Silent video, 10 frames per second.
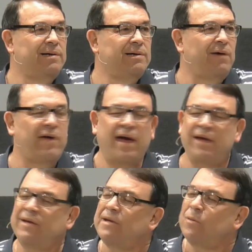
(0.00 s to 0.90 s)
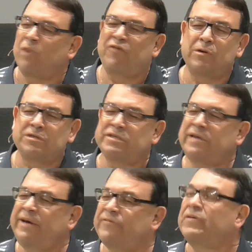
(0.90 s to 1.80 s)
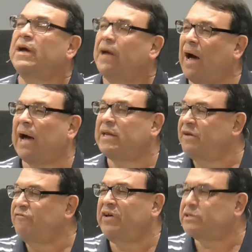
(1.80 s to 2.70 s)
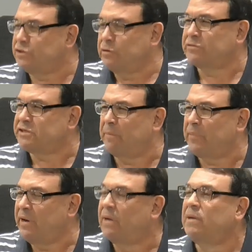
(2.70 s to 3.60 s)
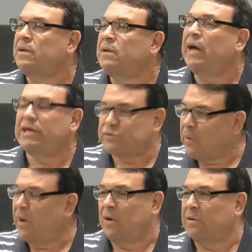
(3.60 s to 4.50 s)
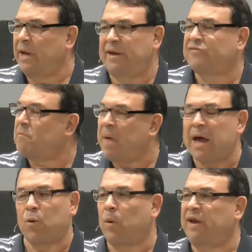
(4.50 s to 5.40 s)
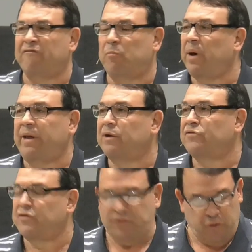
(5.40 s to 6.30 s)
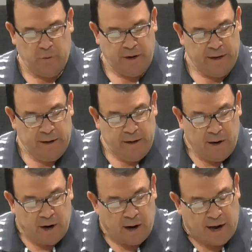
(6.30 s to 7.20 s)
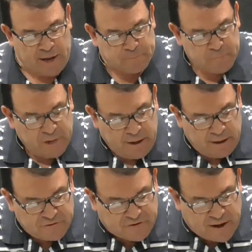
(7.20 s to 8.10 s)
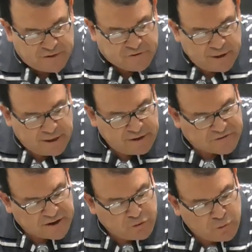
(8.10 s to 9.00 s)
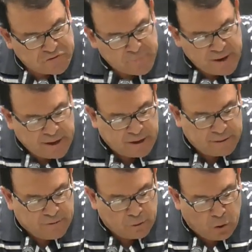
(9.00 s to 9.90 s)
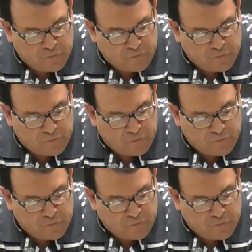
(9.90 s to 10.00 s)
okay? Well, folks, if God convicts you of something, it's wrong. It doesn't matter what everybody else is doing, all right? And it says, and he said to his men, the Lord